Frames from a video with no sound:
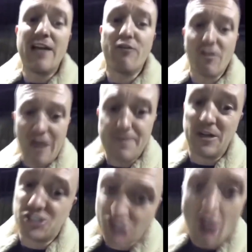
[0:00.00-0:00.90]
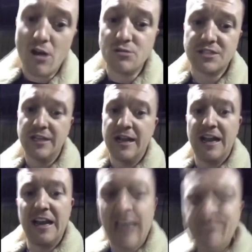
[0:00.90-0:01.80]
for raping a child,
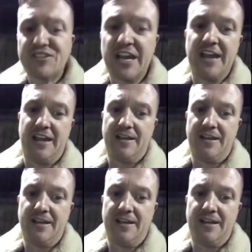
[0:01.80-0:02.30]
lives here.